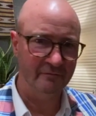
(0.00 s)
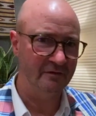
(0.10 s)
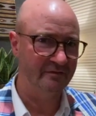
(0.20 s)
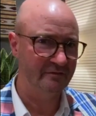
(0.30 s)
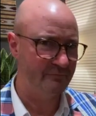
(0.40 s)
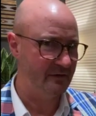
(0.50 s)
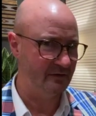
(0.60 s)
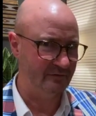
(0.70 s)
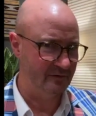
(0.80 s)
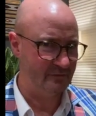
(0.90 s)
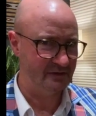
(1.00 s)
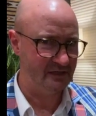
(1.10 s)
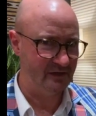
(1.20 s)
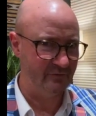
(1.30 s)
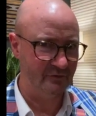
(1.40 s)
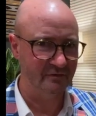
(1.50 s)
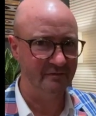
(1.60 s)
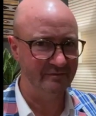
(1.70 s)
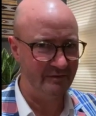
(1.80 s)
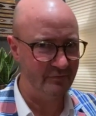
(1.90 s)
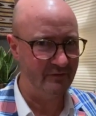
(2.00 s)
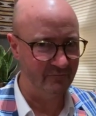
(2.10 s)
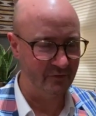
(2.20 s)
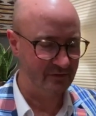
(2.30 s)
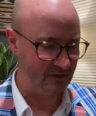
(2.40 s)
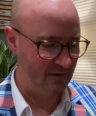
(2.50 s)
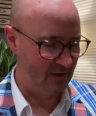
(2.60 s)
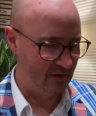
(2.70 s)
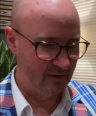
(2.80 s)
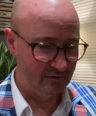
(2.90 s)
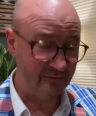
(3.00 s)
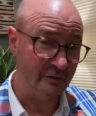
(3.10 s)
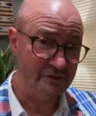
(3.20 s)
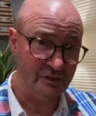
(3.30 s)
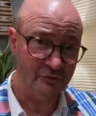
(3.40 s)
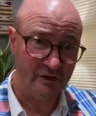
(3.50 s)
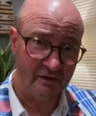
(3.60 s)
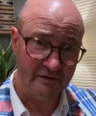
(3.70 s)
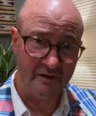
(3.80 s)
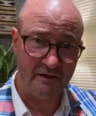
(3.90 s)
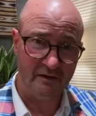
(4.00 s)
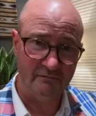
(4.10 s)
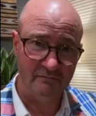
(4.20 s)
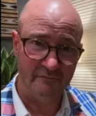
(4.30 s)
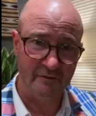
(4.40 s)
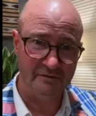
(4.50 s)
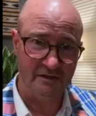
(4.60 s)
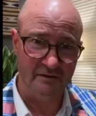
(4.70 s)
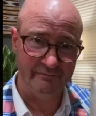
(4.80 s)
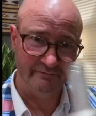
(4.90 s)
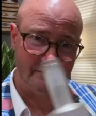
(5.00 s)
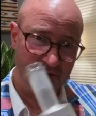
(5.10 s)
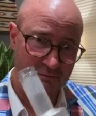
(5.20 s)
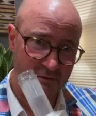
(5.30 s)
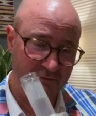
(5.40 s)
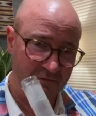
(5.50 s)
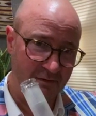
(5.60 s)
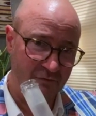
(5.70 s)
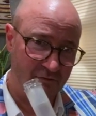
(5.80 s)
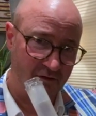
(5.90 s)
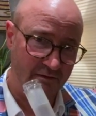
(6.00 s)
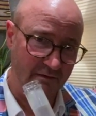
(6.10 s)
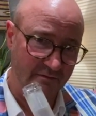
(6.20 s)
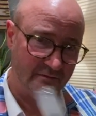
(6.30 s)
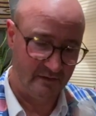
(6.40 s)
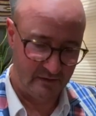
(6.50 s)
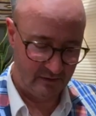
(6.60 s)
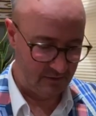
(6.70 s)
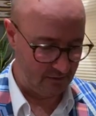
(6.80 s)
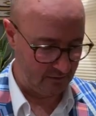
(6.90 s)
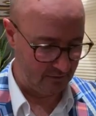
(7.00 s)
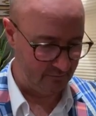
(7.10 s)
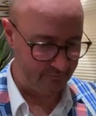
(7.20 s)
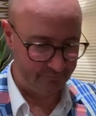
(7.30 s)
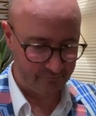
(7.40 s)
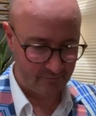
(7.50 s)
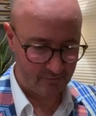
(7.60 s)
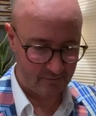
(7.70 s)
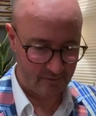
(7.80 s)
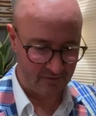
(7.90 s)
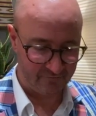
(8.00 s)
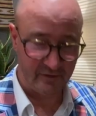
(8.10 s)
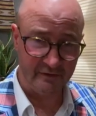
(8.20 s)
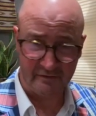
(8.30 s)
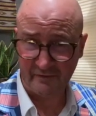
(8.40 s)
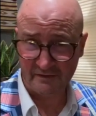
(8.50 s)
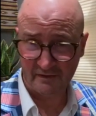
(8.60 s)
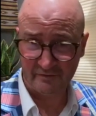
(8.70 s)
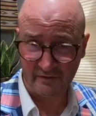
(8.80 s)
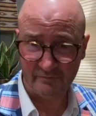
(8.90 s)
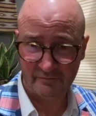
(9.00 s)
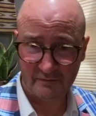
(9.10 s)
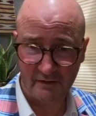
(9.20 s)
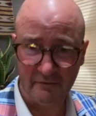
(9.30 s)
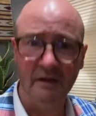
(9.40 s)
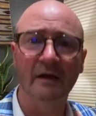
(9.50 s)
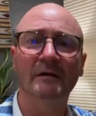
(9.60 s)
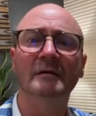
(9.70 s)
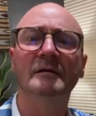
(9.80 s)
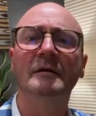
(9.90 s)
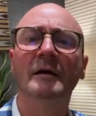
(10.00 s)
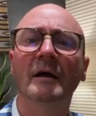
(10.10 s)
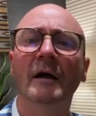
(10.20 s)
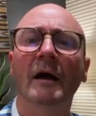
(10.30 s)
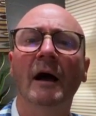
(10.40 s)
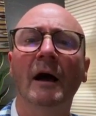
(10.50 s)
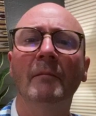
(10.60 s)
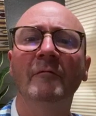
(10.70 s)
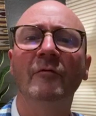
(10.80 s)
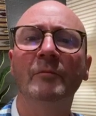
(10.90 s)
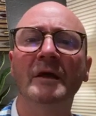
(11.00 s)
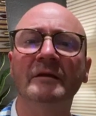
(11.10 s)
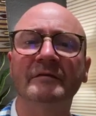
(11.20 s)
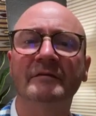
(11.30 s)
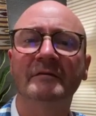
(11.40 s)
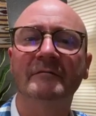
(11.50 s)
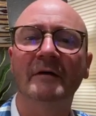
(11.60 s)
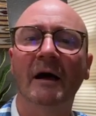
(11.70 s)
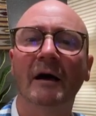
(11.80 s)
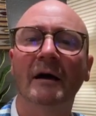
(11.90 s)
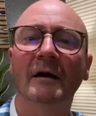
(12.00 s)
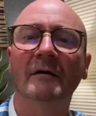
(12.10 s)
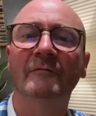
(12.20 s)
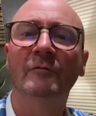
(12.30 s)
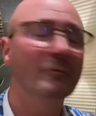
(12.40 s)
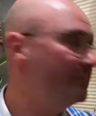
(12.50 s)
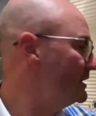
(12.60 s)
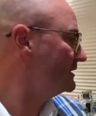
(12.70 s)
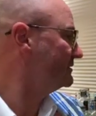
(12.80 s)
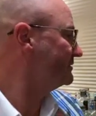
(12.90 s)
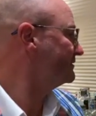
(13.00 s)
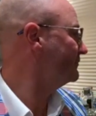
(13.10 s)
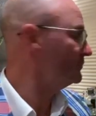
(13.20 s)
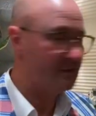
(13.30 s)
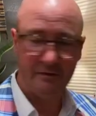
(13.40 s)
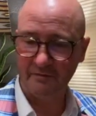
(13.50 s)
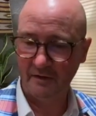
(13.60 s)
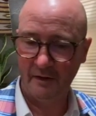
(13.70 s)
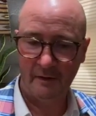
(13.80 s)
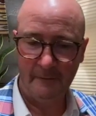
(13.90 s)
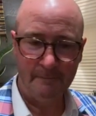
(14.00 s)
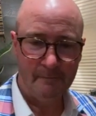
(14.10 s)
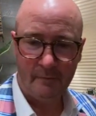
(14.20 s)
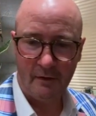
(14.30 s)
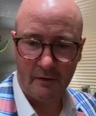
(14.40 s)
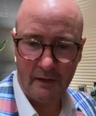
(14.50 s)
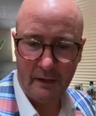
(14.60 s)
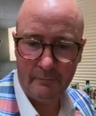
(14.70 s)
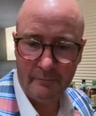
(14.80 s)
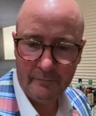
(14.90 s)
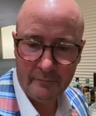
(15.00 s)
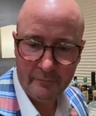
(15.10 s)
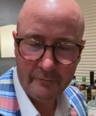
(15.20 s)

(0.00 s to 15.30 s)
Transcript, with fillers: very sipping, it's not a martini vodka, it's a sipping vodka. So if you're a gin drinker and you hate vodka, you may want to think about trying this. Um, it's fine, it's fantastic. I really like it. Um, four pillars. Uh, four pillars. Four pillars. Um,